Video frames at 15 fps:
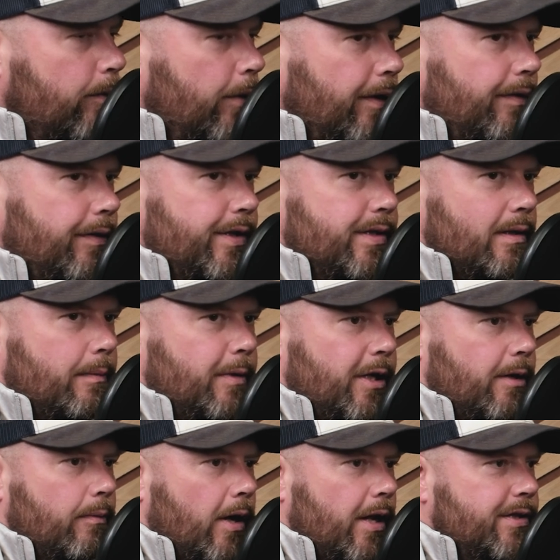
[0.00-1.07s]
with these
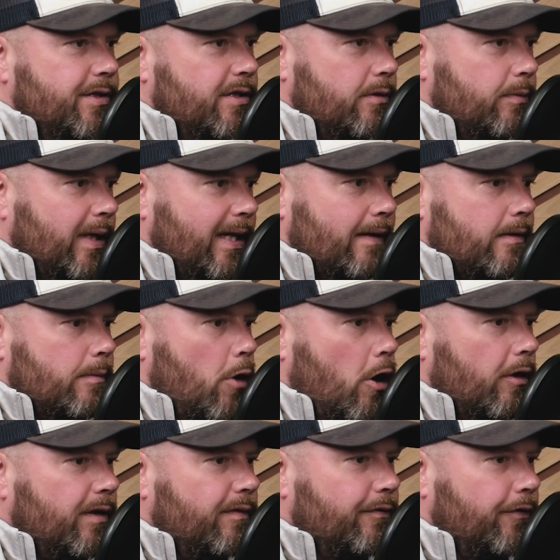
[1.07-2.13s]
limited runs as we get them
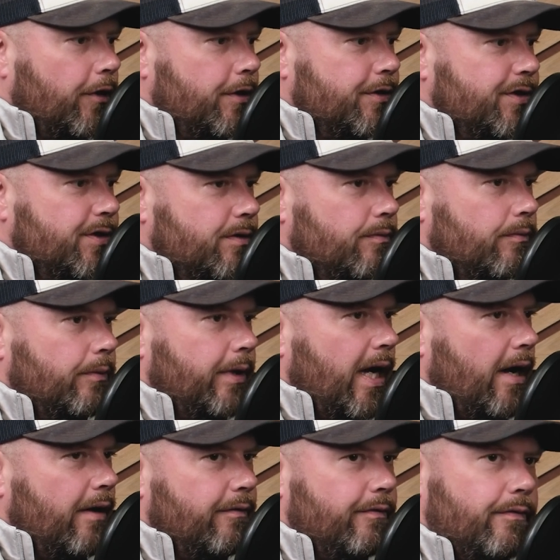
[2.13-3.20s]
all in first. We
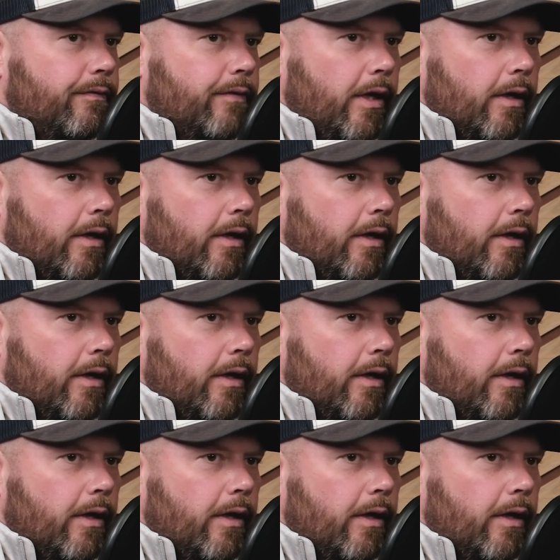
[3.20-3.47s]
have,